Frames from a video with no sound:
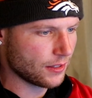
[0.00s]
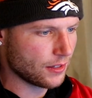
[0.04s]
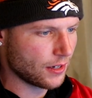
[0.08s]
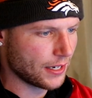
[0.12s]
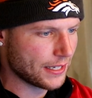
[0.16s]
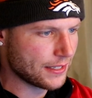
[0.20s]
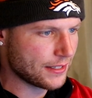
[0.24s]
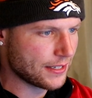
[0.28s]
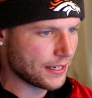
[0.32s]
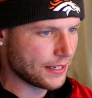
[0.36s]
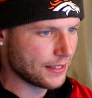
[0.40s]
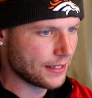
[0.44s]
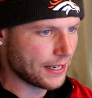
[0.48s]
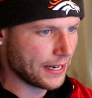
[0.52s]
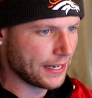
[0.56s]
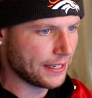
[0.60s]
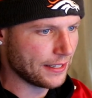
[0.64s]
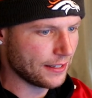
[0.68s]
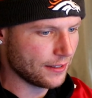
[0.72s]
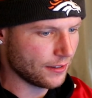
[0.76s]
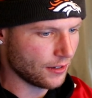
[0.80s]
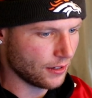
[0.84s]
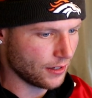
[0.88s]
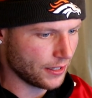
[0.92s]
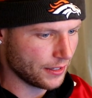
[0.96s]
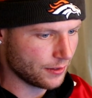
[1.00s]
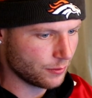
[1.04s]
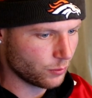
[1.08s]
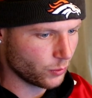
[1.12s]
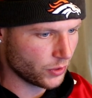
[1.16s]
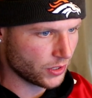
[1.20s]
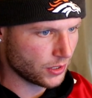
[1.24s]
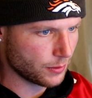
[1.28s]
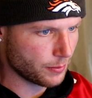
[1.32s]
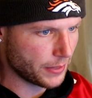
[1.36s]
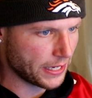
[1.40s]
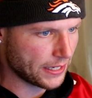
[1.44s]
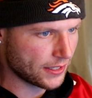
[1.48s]
1989,
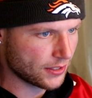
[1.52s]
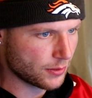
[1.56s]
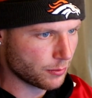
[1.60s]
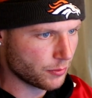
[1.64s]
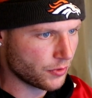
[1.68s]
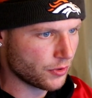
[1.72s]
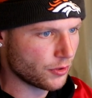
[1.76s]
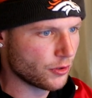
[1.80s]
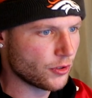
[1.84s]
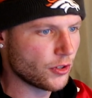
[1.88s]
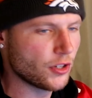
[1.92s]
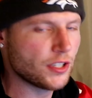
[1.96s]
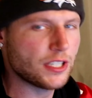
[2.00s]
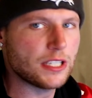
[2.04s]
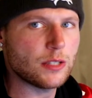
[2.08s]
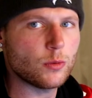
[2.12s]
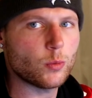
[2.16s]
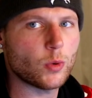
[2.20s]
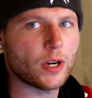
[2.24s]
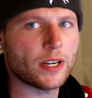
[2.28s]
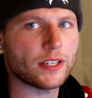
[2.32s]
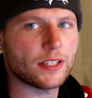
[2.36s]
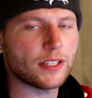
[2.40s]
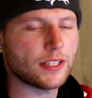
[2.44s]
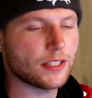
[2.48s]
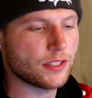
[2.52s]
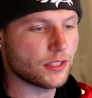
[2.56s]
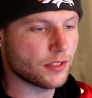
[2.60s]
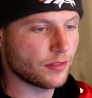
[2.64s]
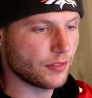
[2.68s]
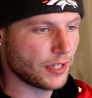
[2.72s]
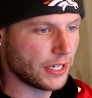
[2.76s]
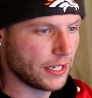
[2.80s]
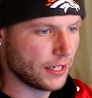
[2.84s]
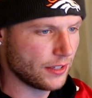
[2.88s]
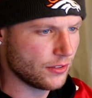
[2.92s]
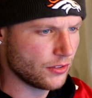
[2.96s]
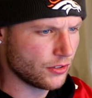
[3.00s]
which makes him 31 years
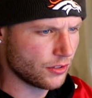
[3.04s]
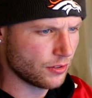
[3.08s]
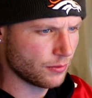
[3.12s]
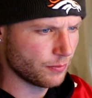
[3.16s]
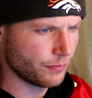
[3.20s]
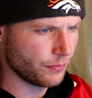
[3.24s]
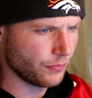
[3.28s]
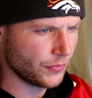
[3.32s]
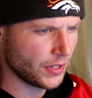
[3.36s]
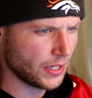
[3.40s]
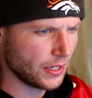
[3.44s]
of age.